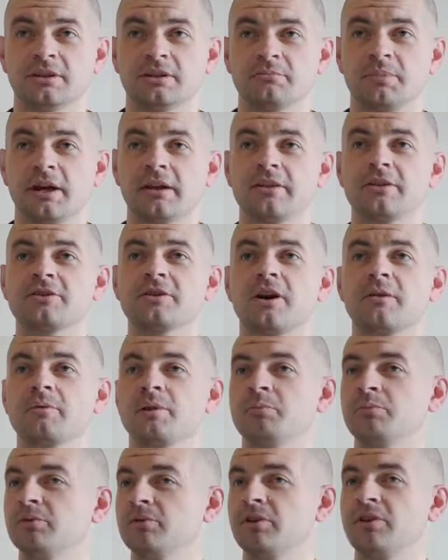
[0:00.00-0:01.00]
Back at the time of the
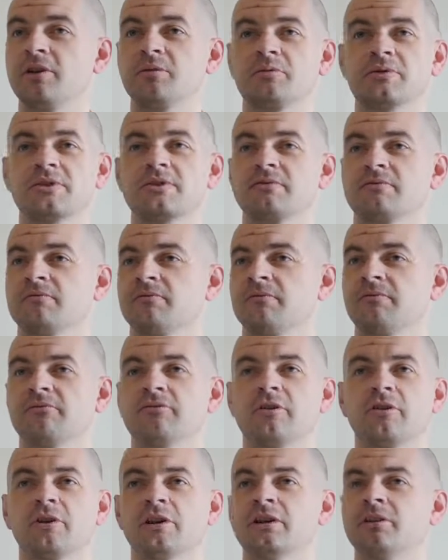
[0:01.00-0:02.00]
Buddha, there was
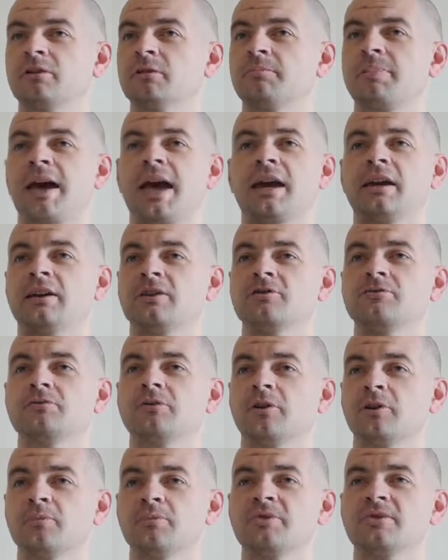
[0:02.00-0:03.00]
very little packaged
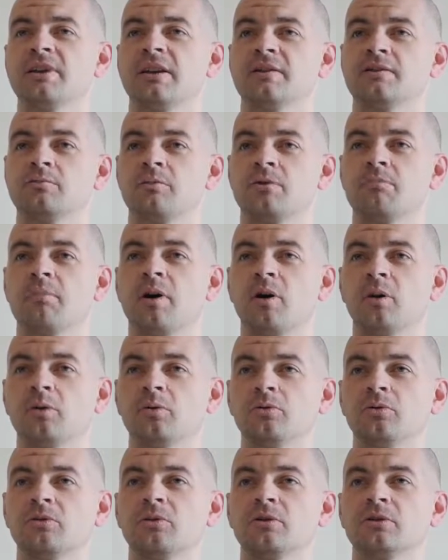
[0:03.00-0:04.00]
robe sets with
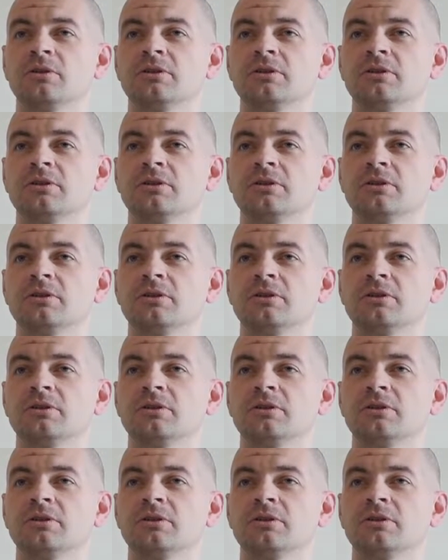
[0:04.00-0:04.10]
bowls